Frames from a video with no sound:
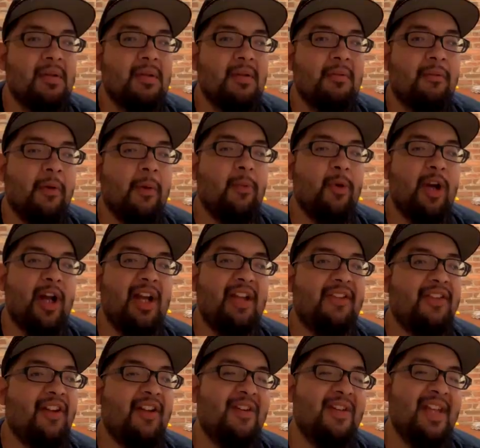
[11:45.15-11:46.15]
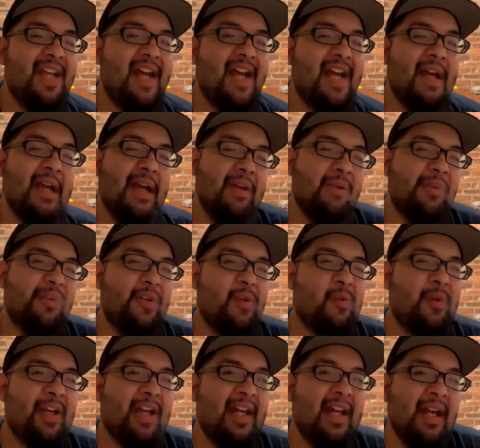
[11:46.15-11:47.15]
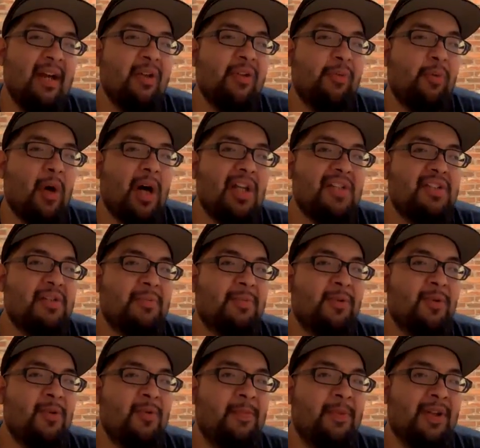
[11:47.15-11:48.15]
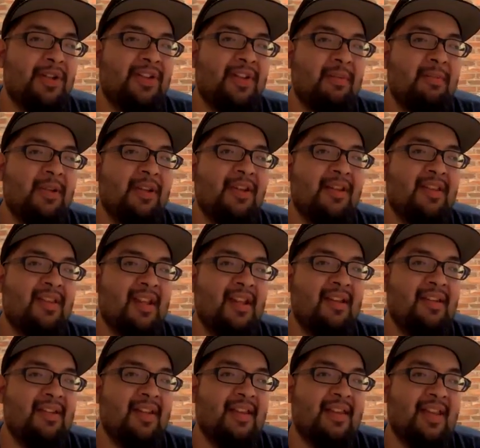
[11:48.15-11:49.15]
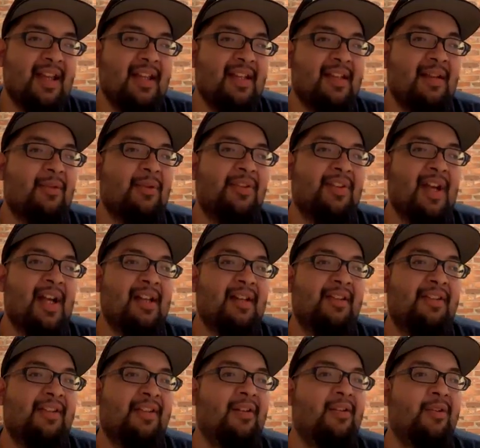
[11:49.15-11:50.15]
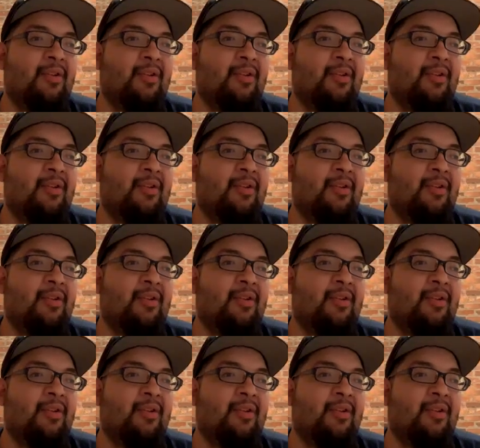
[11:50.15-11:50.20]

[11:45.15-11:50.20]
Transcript: From what I saw, yeah, it was okay. It was watchable, but some of the things that they did was kind of still